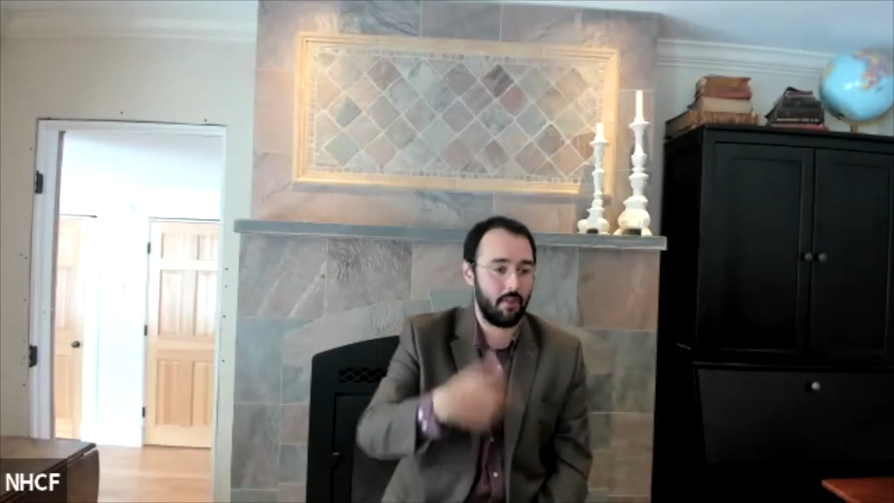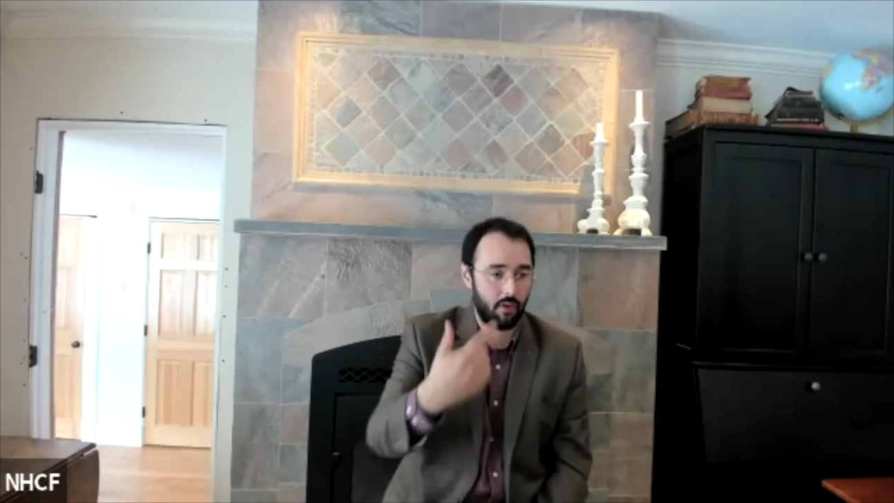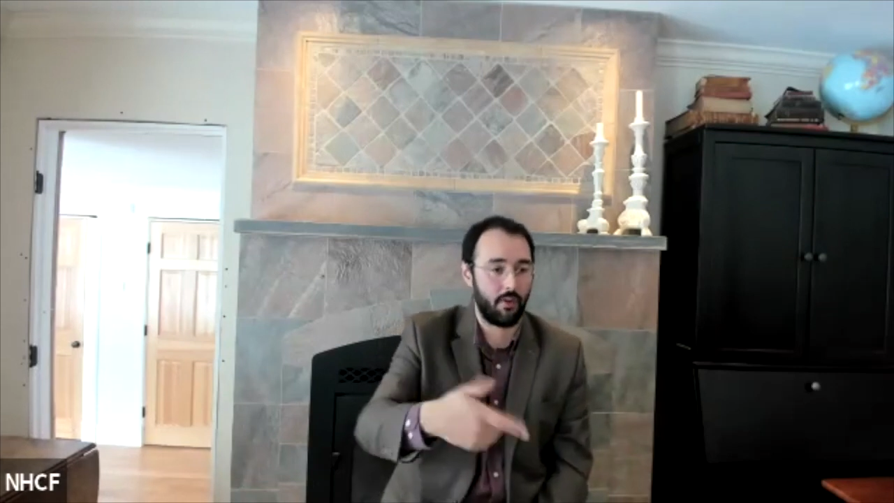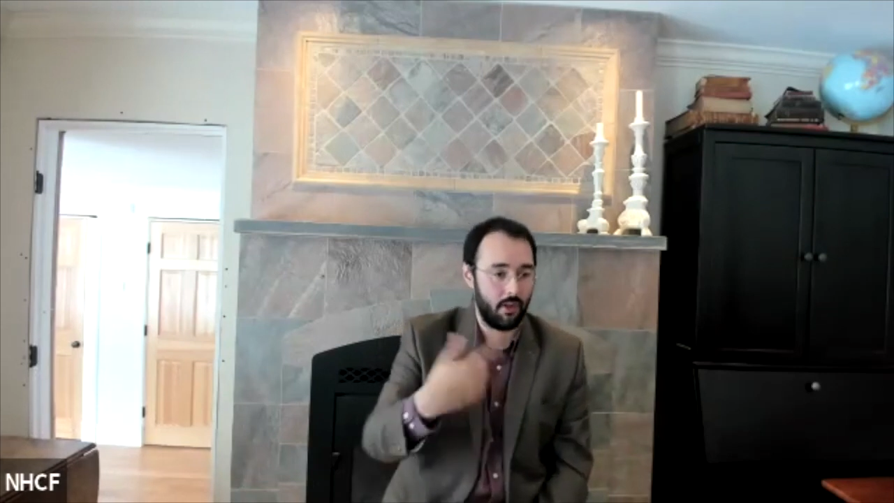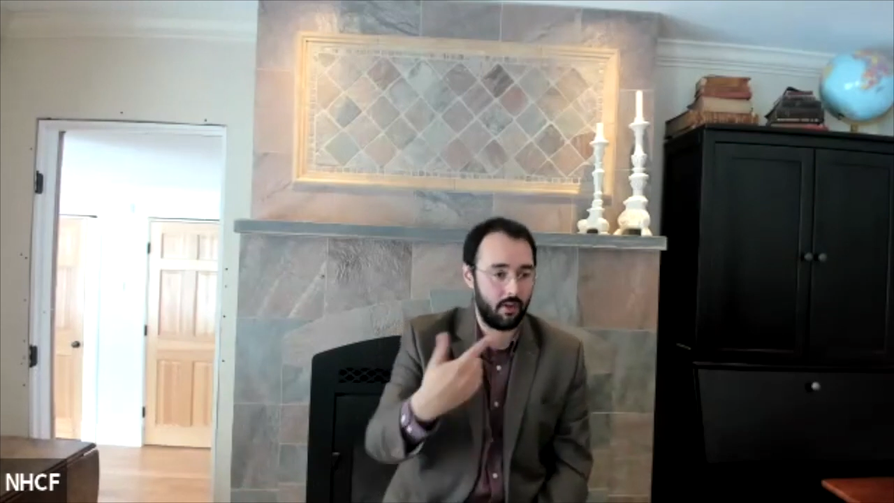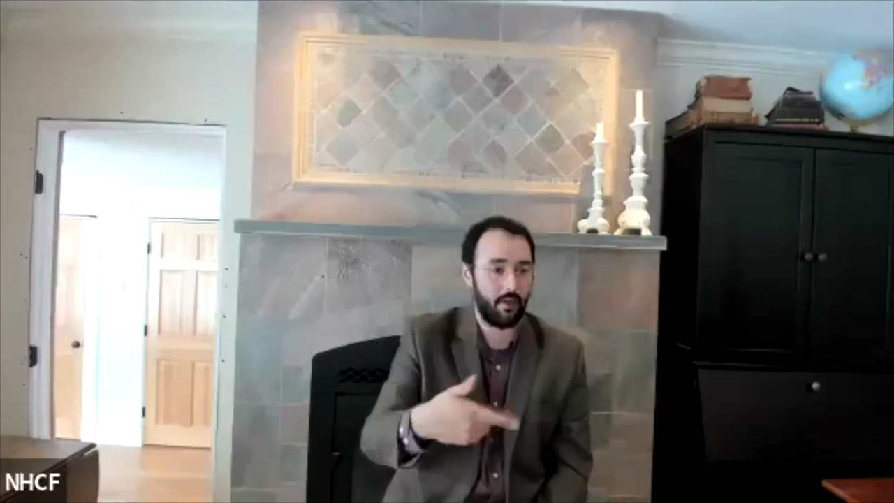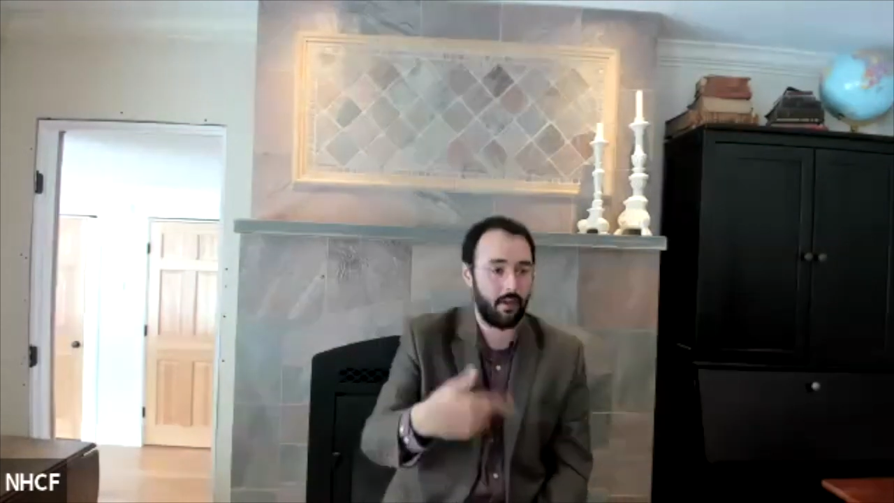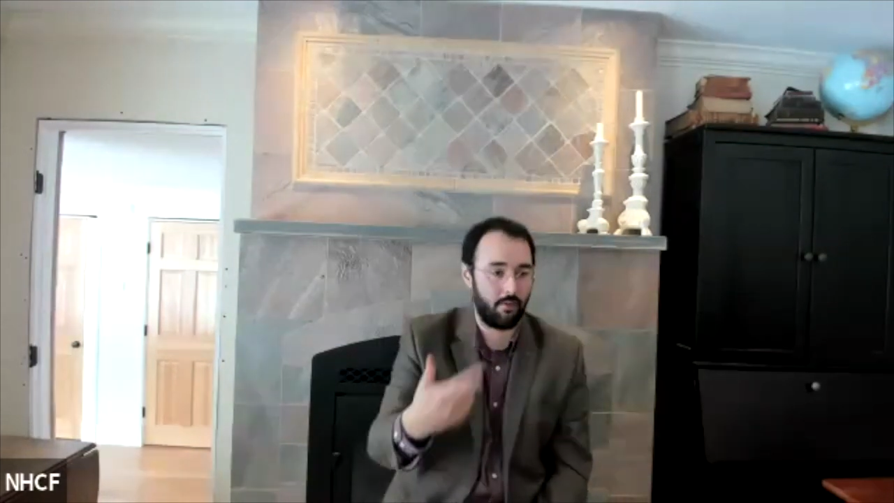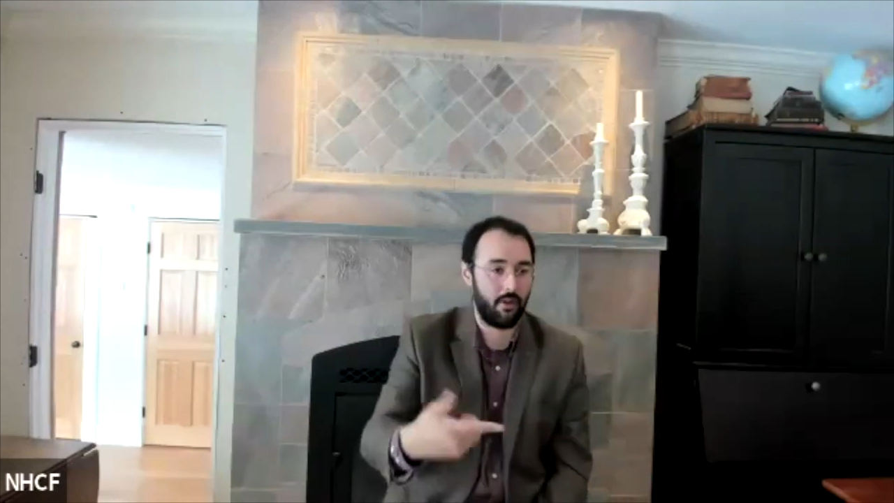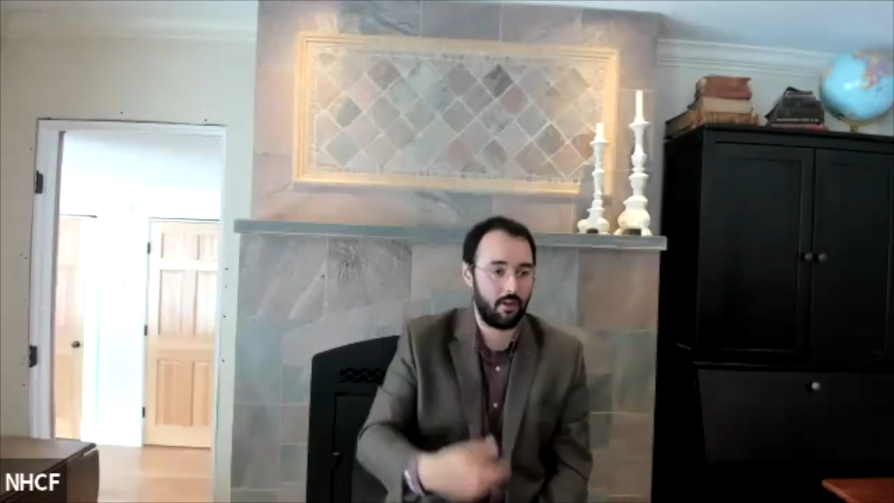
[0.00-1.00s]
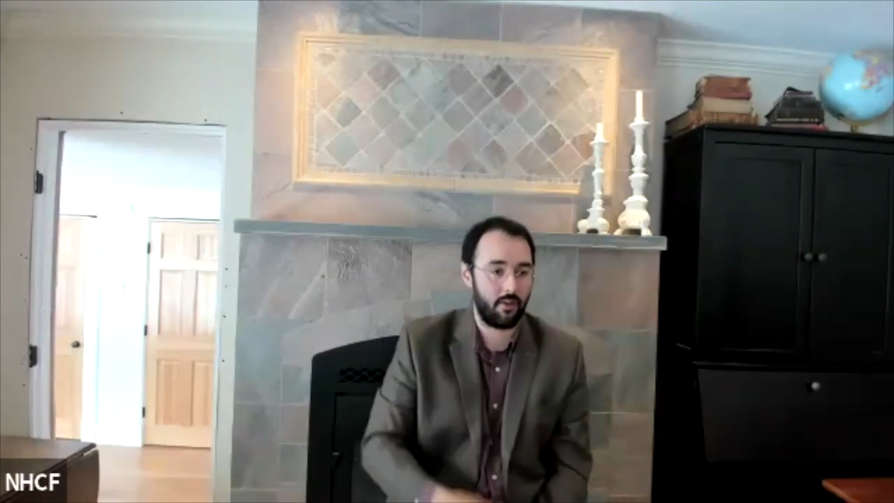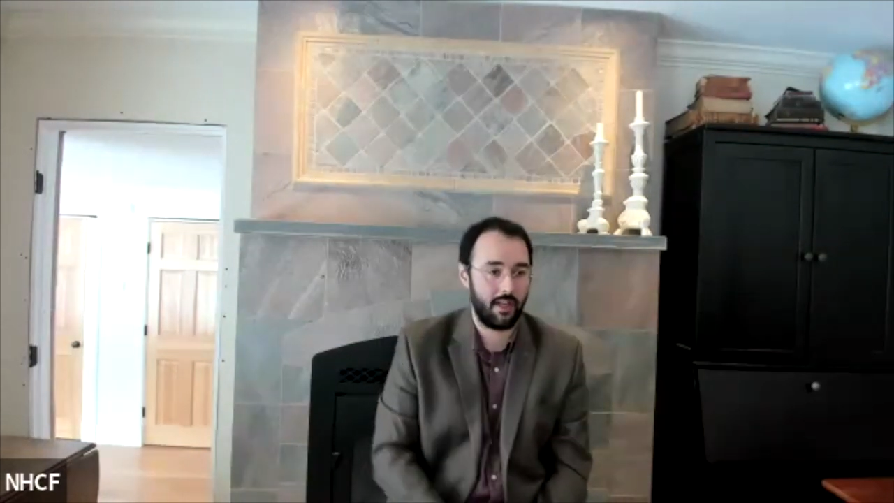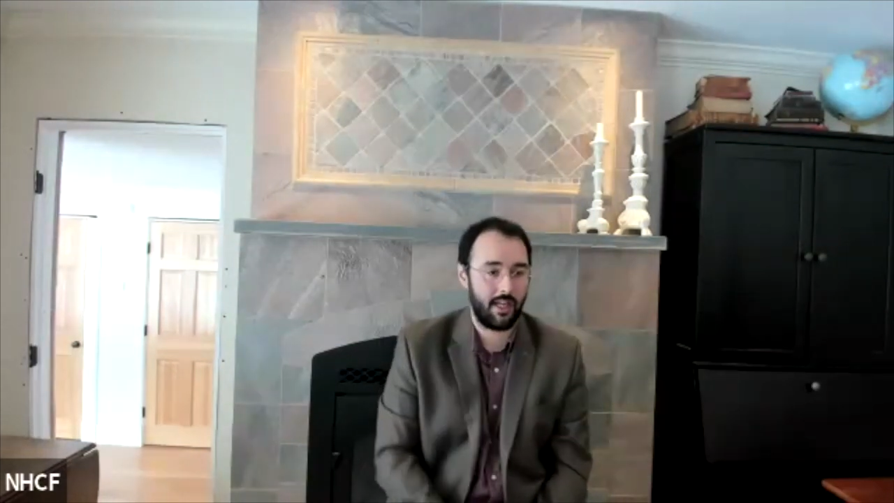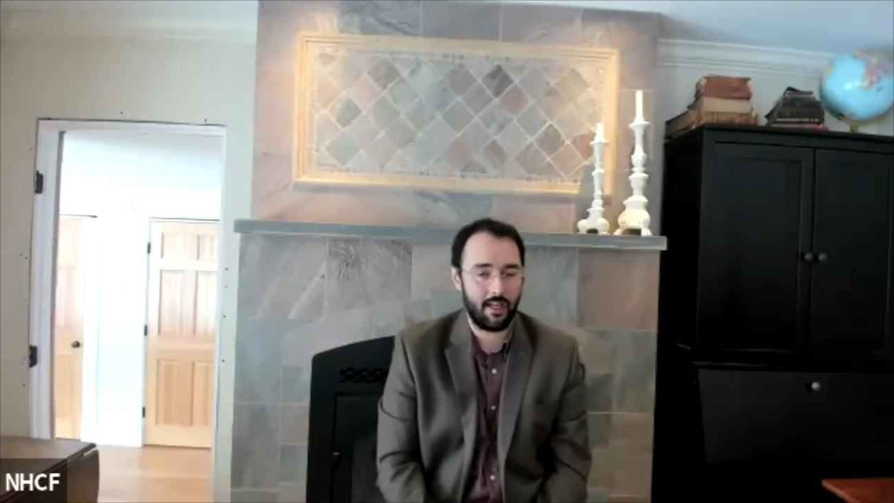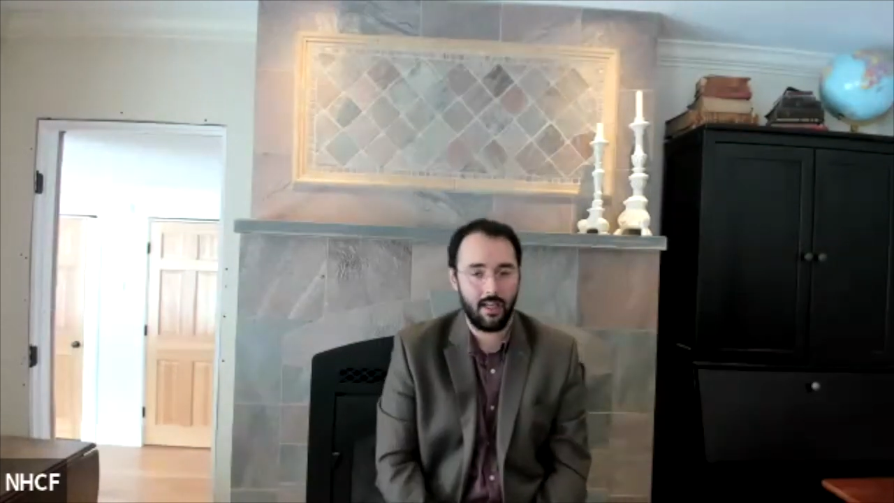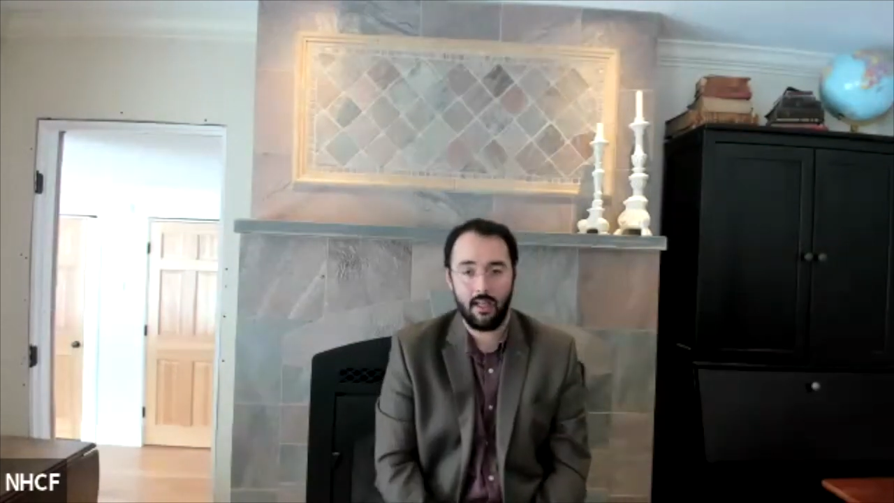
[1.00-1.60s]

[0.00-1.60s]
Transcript: over and over and over and over again,